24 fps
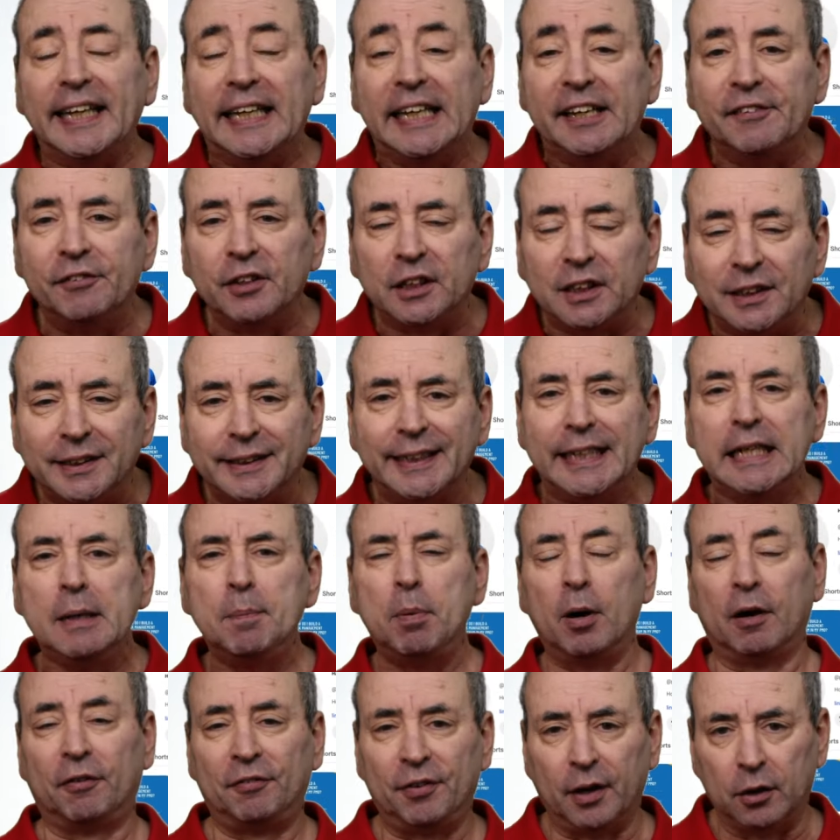even
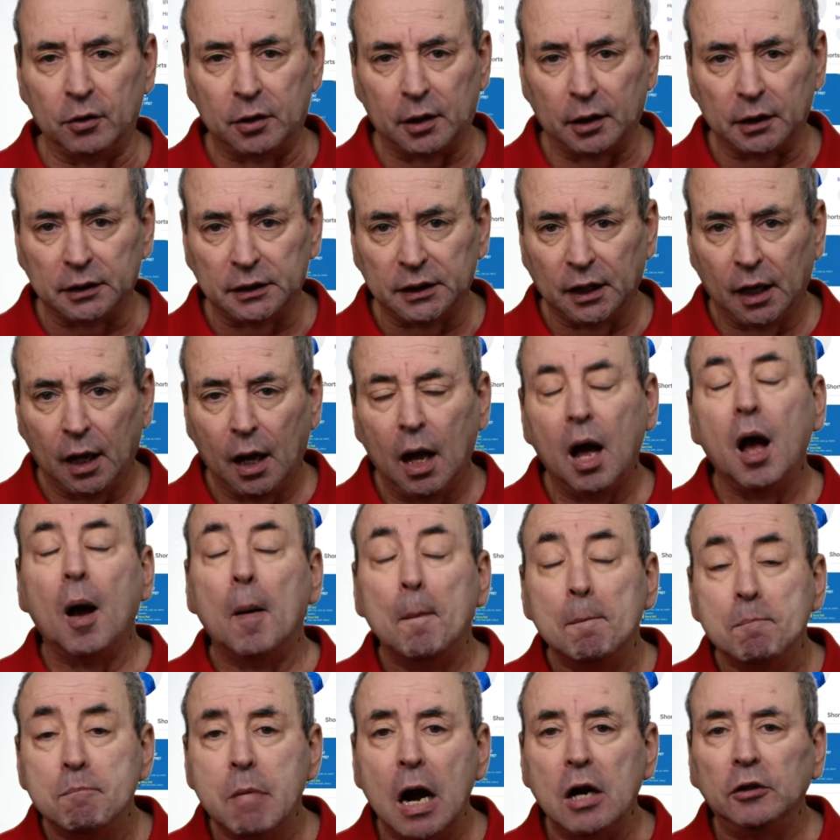deeper focus,
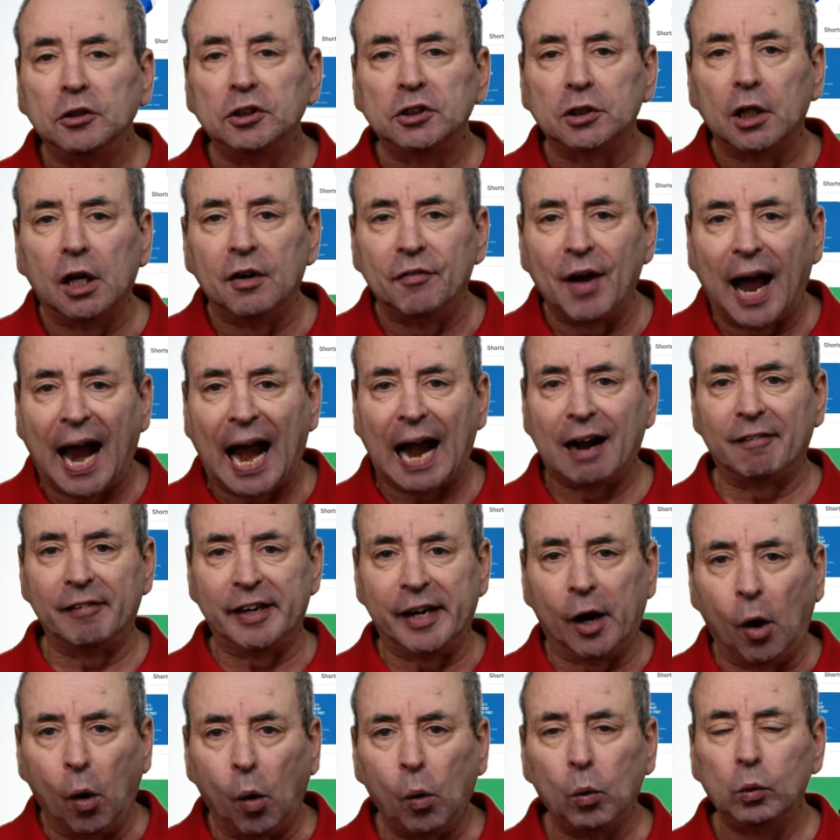most of Harry
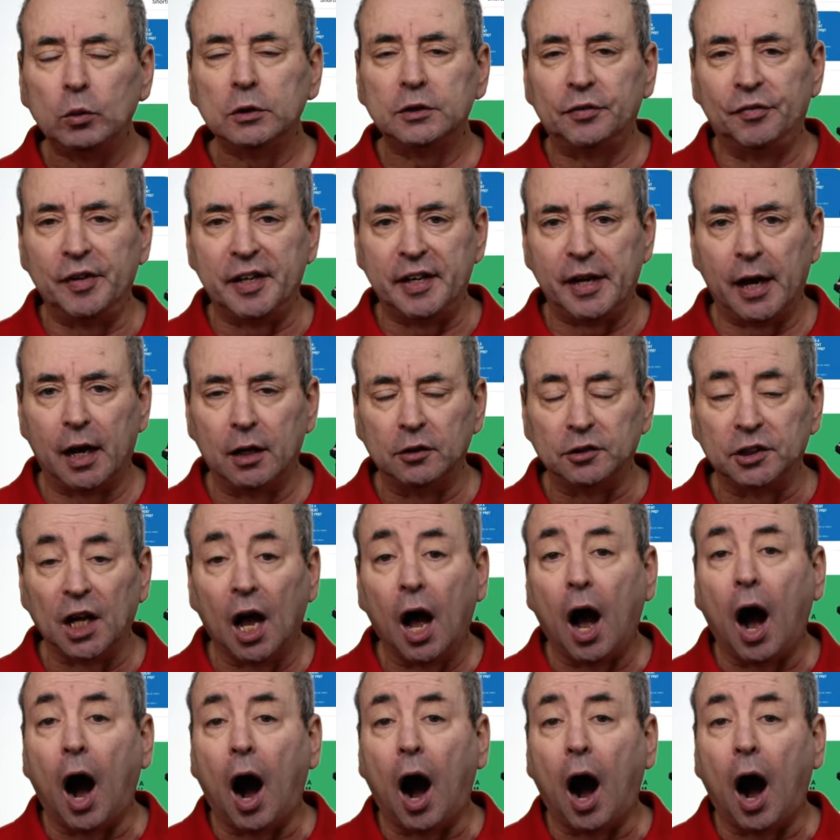Hall's videos